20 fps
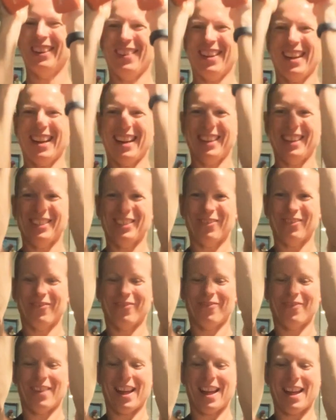range.
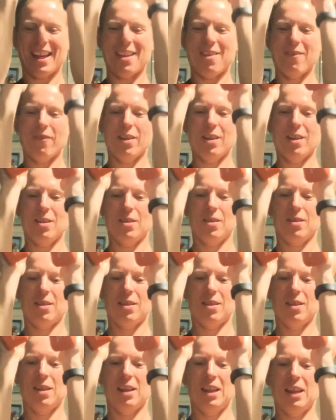5,
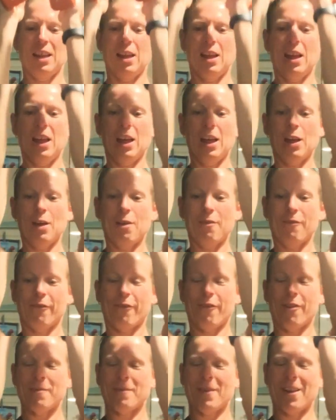
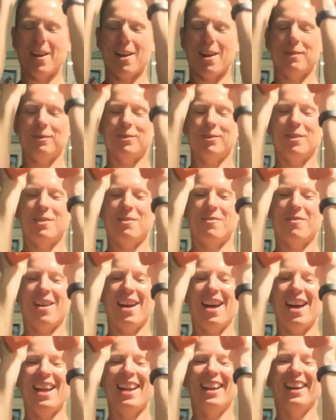4, my arms are on
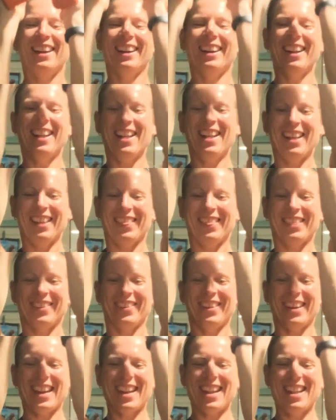fire.
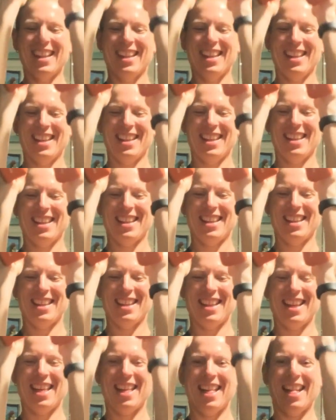3,
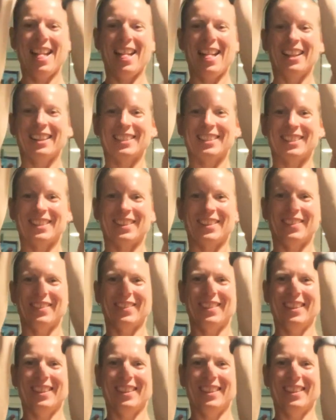2,